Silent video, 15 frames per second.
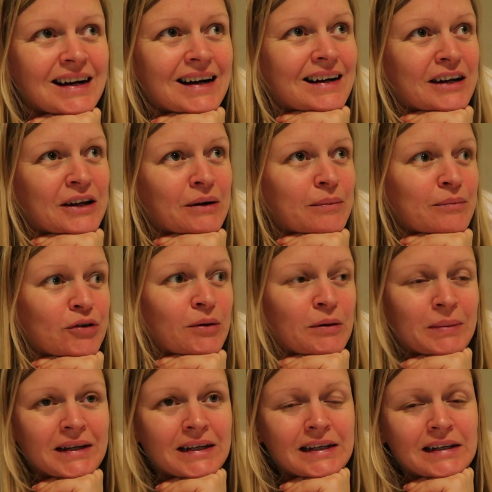I know I'm
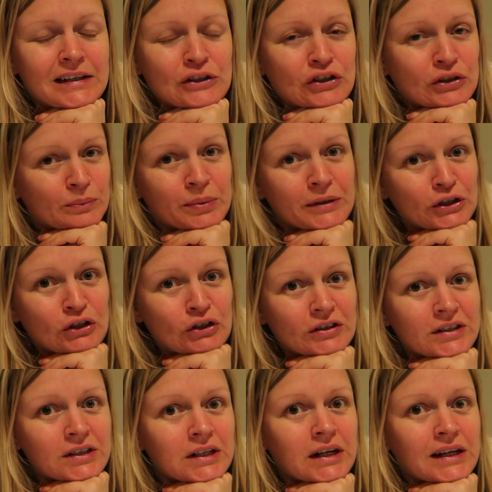probably jumping the
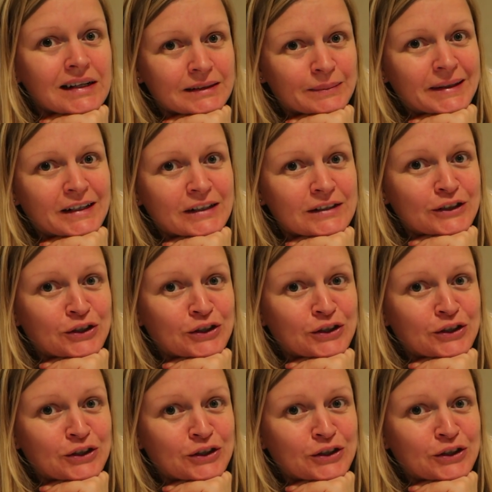gun a little bit